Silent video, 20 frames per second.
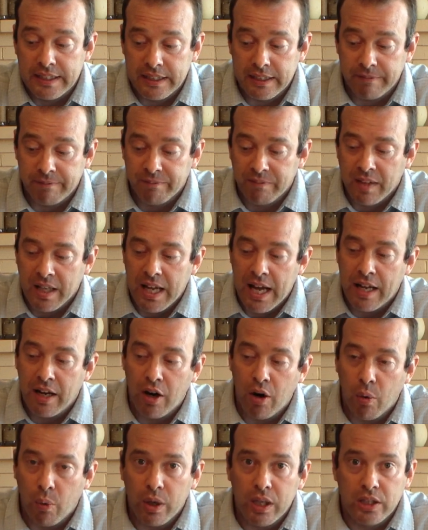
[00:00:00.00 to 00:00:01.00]
it. And
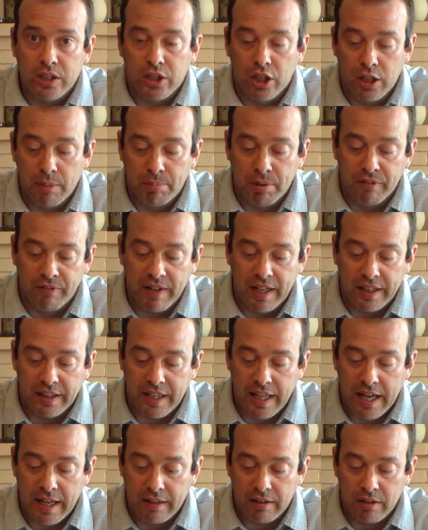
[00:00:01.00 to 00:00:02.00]
an Olla is going to prevent
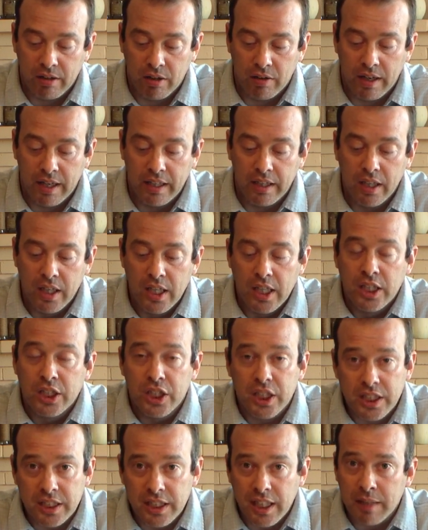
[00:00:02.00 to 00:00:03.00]
that, all right?
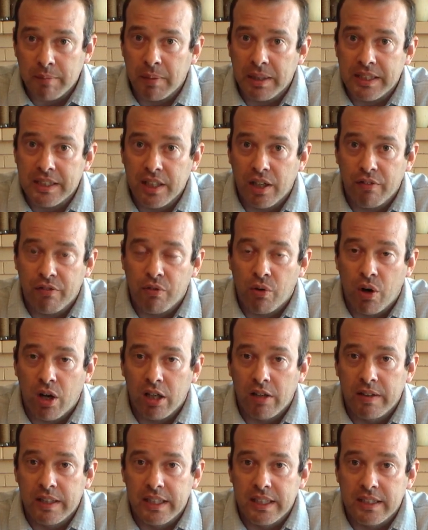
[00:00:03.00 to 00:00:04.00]
Just like my
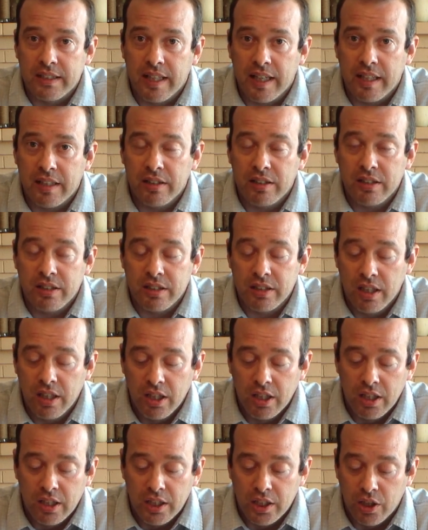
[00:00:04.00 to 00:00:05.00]
self-watering containers,
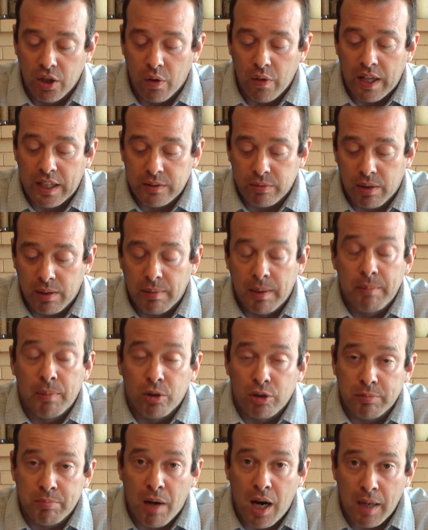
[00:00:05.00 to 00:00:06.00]
you know, that's one of my
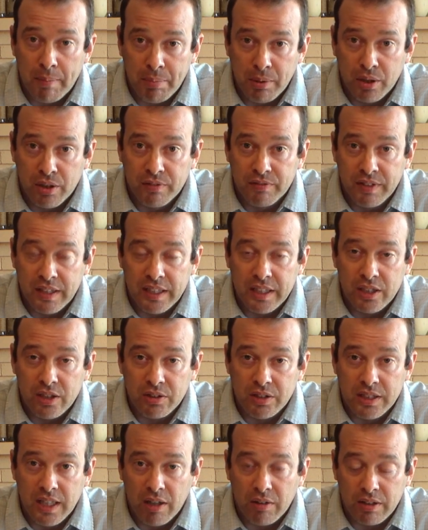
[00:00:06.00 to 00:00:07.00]
most popular
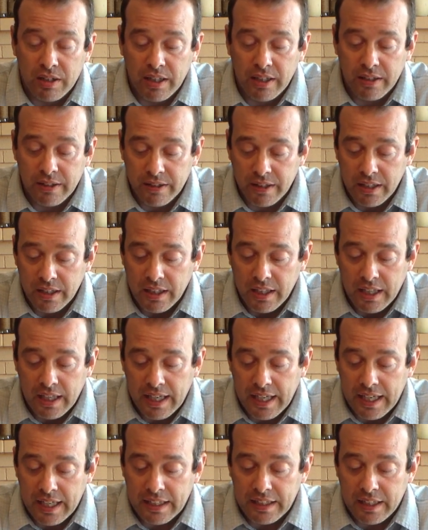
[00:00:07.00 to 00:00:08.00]
videos out there.
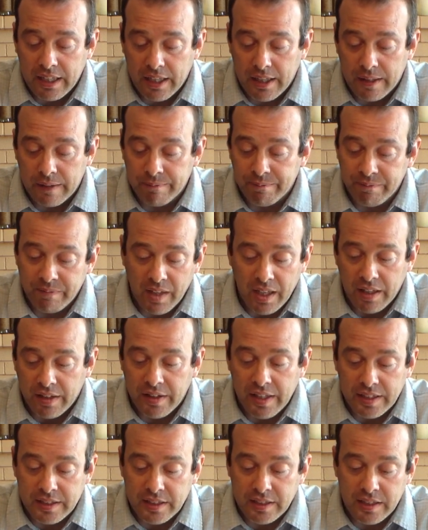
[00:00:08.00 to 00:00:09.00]
And
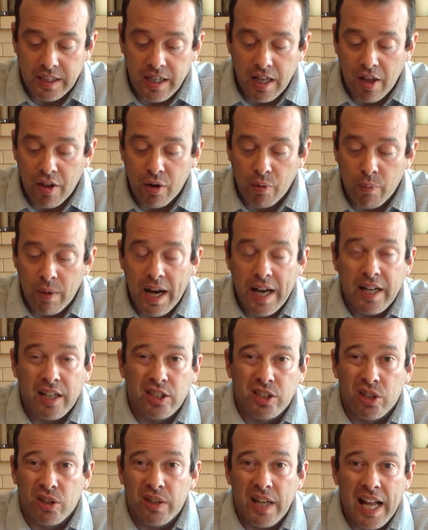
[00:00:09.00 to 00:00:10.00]
this is another way to
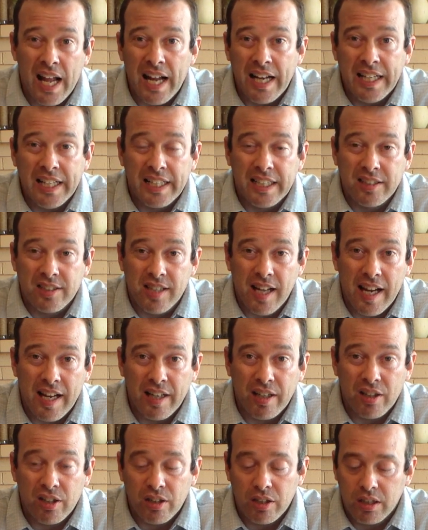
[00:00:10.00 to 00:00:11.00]
turn any
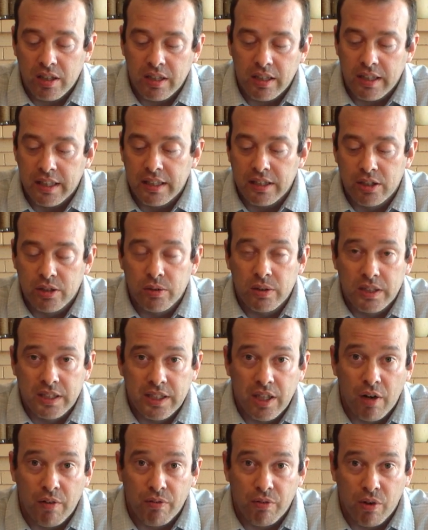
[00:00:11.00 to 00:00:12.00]
container into a
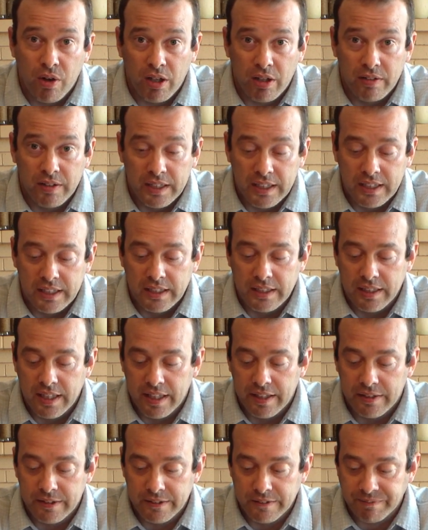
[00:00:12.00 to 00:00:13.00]
self-watering
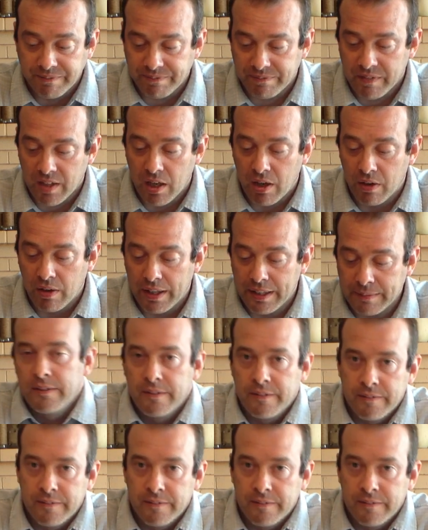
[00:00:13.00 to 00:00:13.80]
container, all right?